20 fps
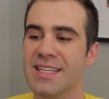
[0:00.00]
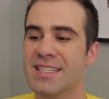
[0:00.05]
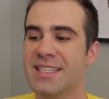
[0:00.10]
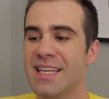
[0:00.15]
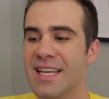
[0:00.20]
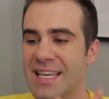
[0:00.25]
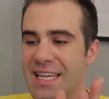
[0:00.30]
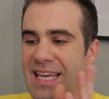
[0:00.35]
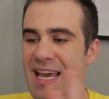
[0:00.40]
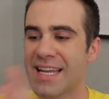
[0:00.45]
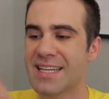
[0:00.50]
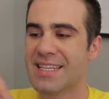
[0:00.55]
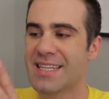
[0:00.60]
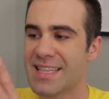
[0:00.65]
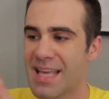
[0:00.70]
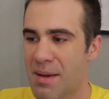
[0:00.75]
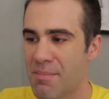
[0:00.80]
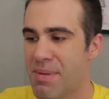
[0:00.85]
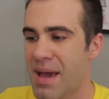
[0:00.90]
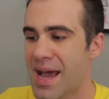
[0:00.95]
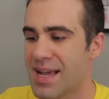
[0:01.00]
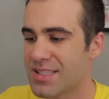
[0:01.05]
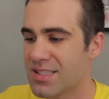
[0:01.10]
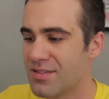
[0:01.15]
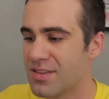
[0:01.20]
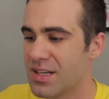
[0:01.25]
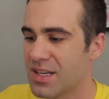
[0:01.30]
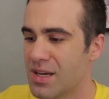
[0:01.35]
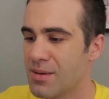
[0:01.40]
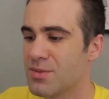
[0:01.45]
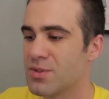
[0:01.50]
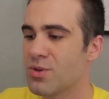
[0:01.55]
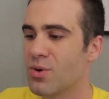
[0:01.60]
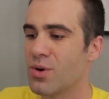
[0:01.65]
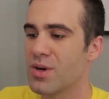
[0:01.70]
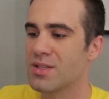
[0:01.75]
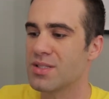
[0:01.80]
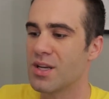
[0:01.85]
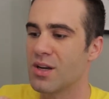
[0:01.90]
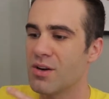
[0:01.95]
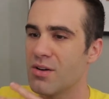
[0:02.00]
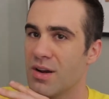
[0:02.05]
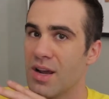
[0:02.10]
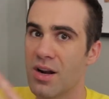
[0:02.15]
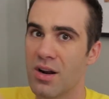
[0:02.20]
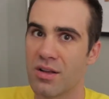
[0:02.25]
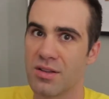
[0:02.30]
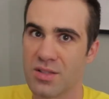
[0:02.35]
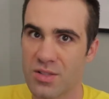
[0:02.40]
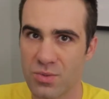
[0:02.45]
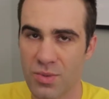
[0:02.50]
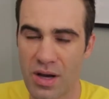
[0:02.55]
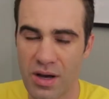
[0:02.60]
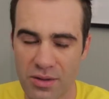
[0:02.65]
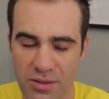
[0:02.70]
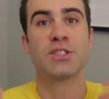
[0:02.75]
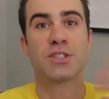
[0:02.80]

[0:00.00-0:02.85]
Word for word: to get to that passive income source and create all this wealth.